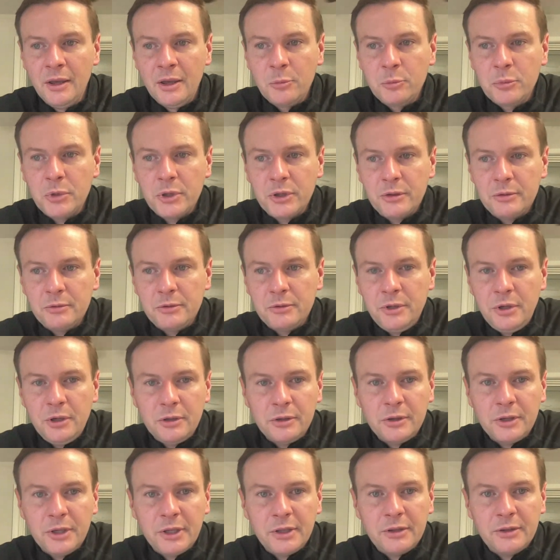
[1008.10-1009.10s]
But,
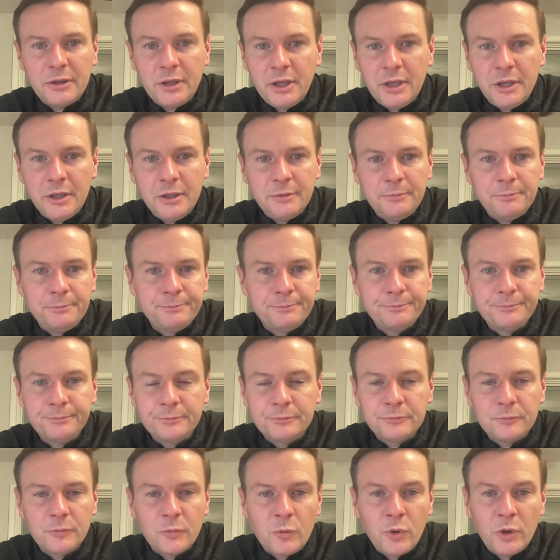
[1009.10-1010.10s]
like they
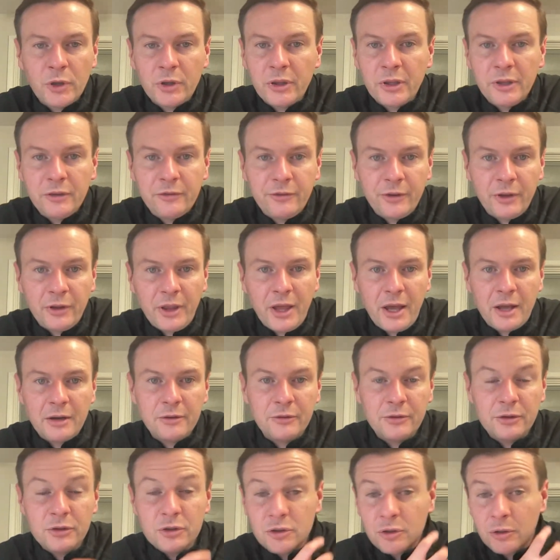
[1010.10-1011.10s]
quickly fell out
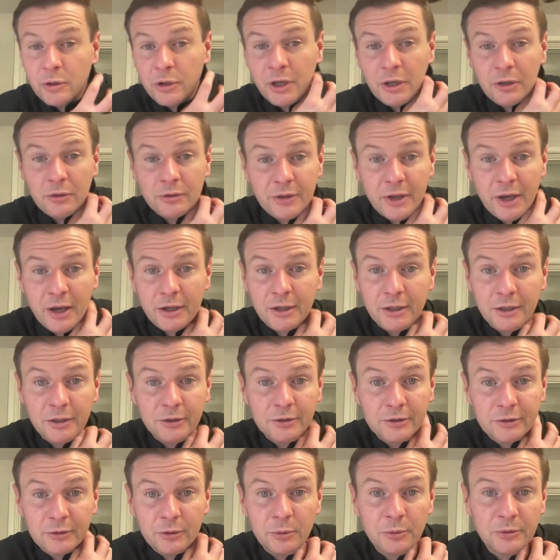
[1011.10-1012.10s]
of the Shohei Ohtani
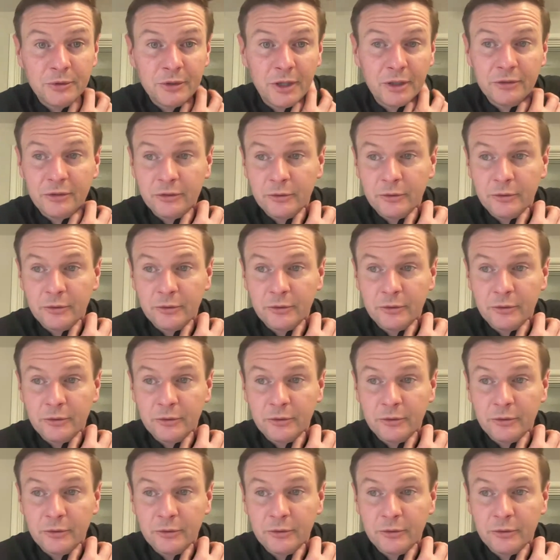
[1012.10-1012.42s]
sweepstakes.